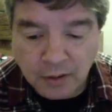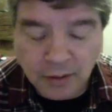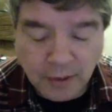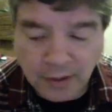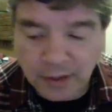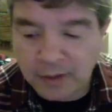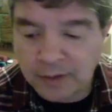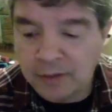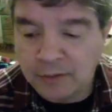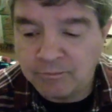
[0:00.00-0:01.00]
And,
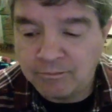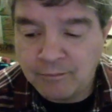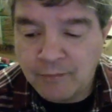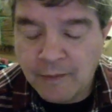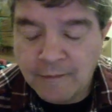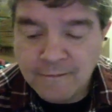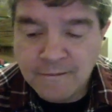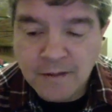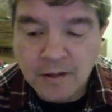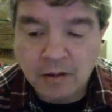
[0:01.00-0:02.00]

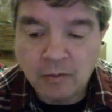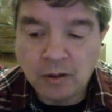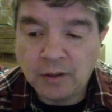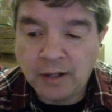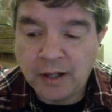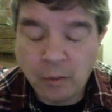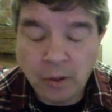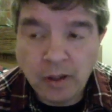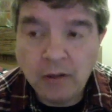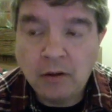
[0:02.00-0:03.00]
well, anyway,
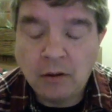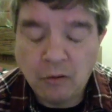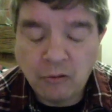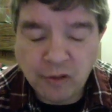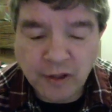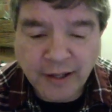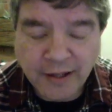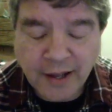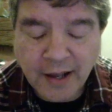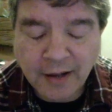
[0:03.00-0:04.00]
hopefully
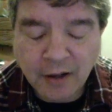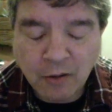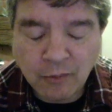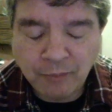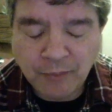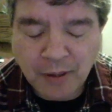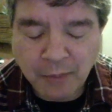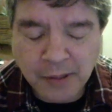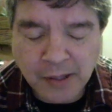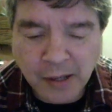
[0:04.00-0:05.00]
that I'll
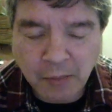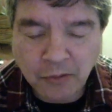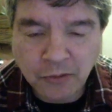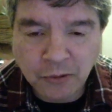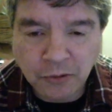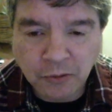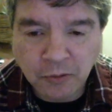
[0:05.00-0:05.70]
be able to